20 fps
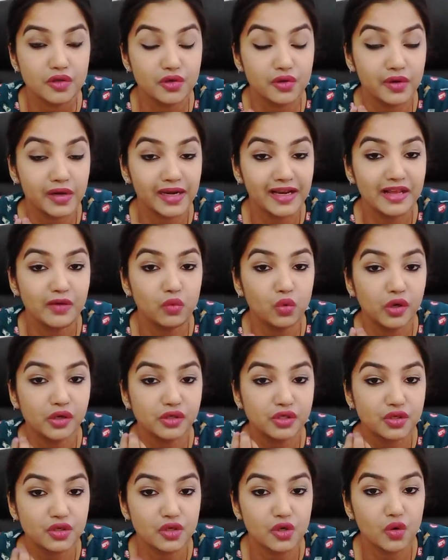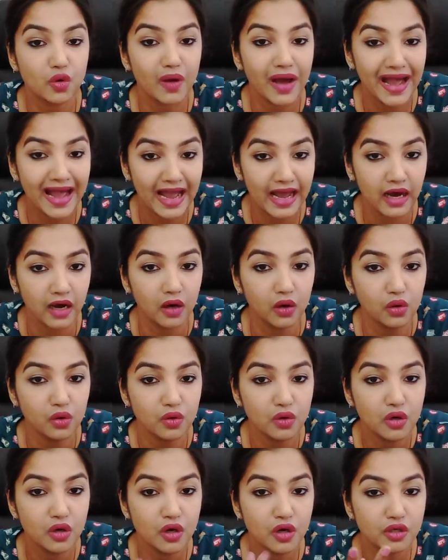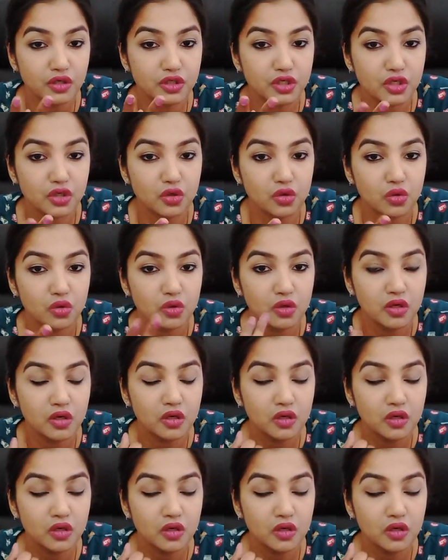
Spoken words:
You really want to know how to